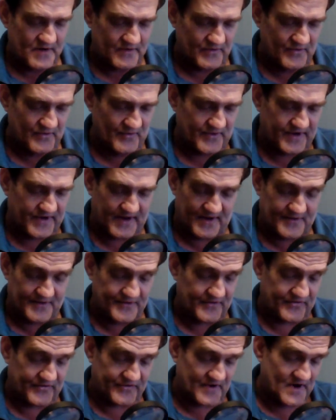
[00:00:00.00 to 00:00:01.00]
Luke held
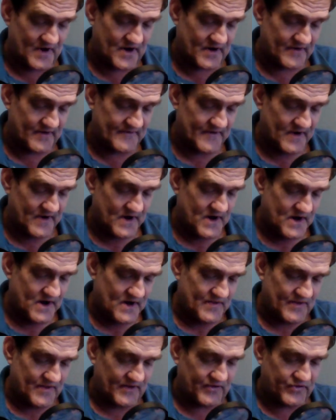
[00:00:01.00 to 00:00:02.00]
his tongue.
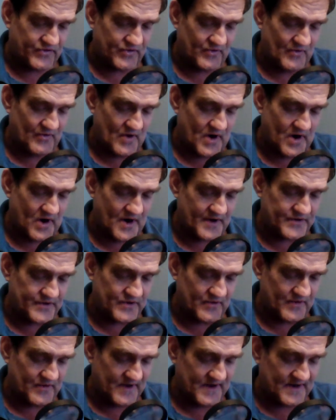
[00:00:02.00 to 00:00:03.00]
The two
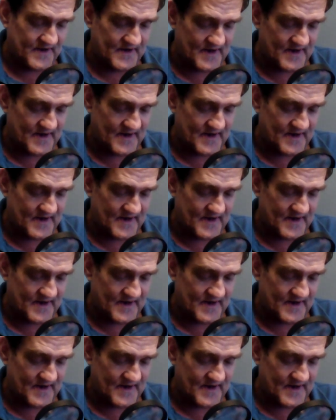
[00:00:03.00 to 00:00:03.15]
argued